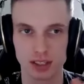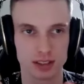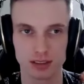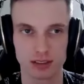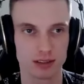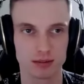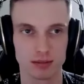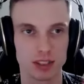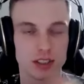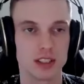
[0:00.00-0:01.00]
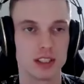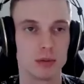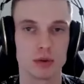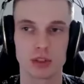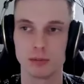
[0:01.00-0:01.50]
And this is the
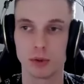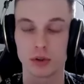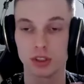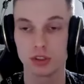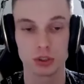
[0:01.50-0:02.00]
most important.